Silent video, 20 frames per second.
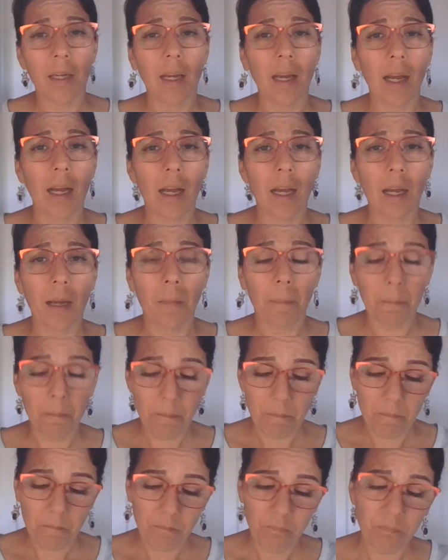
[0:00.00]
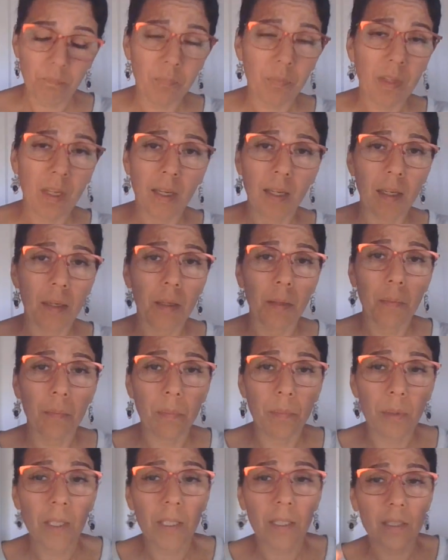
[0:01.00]
on.
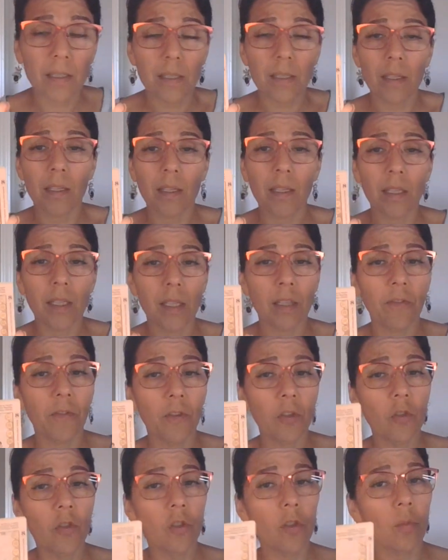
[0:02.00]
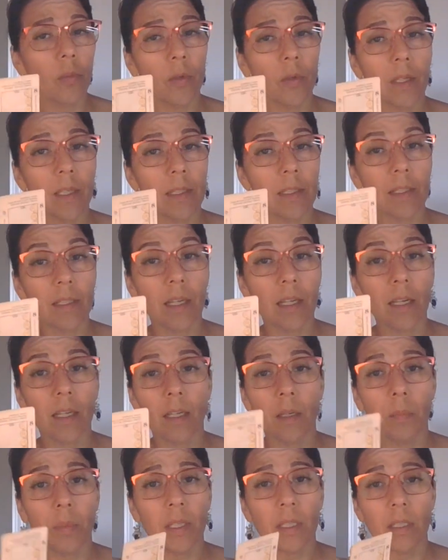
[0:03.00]
Because the future brings the Eight
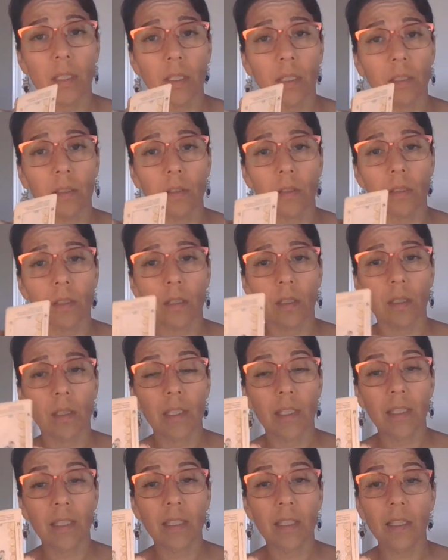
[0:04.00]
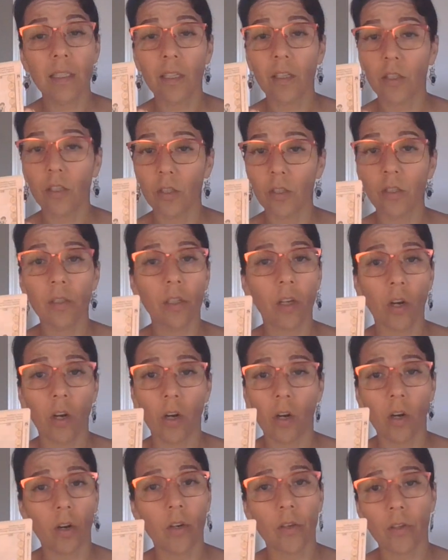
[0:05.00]
of Pentacles. This is a good
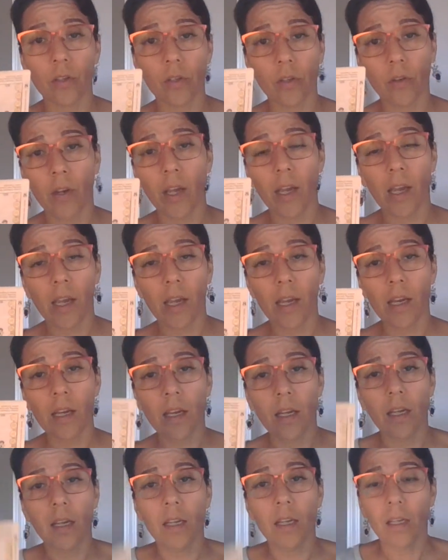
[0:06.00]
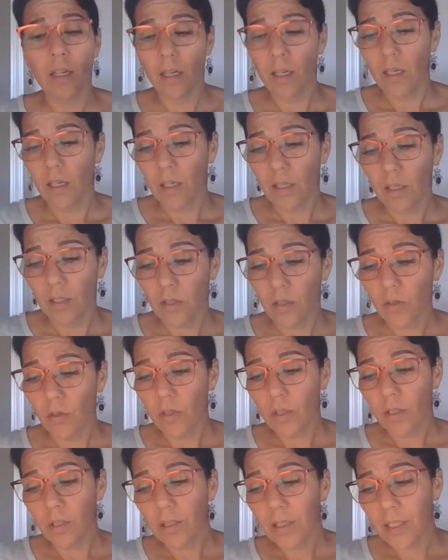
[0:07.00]
card, okay? So
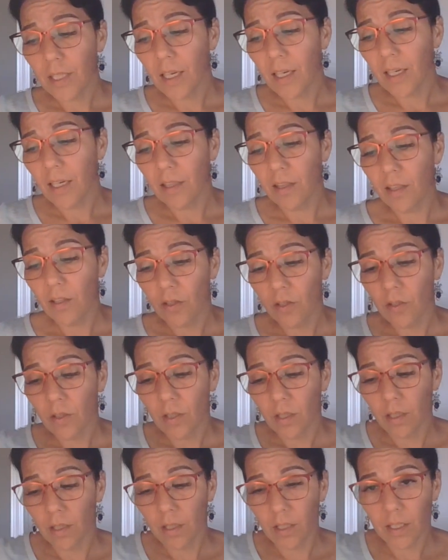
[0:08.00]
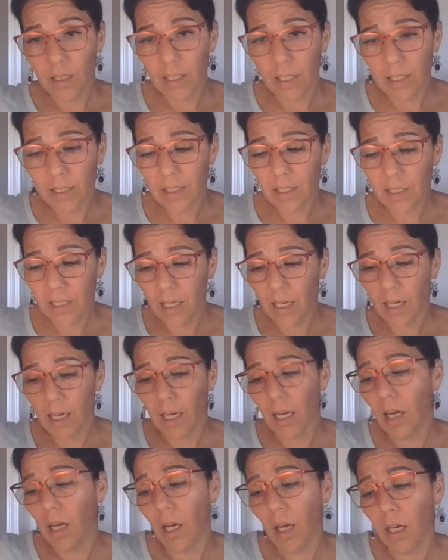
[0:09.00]
it looks like it's a
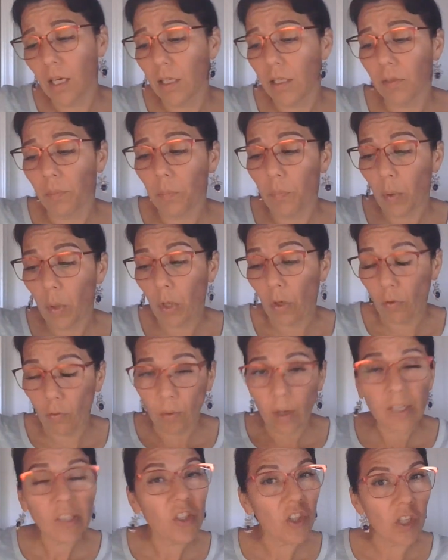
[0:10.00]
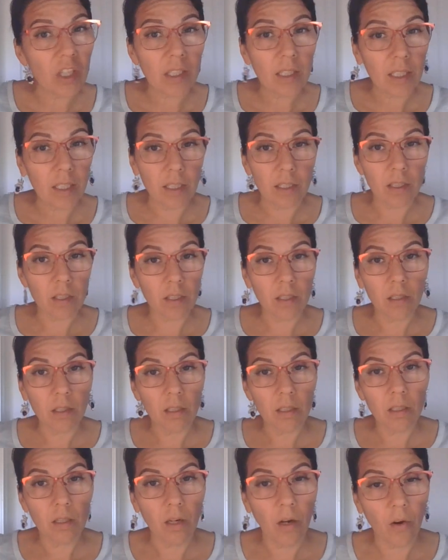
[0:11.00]
progression here,
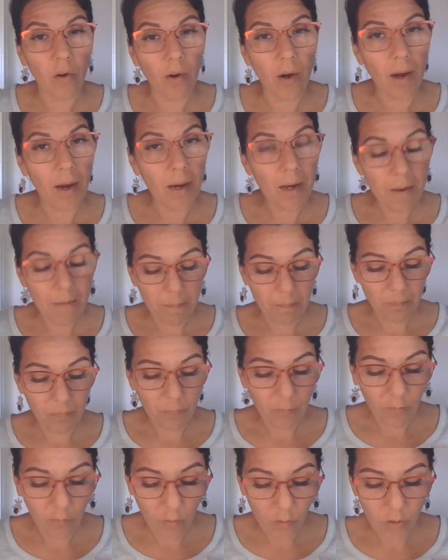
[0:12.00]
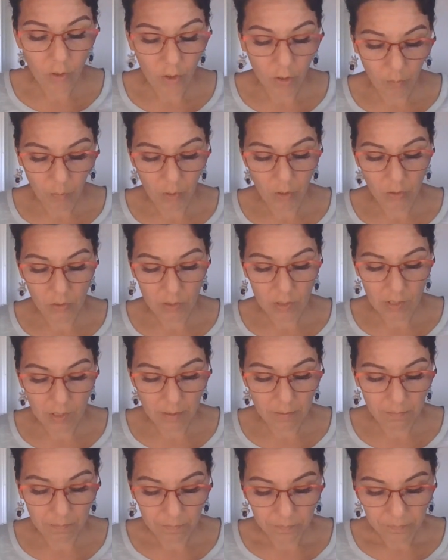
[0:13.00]
all right, for your person.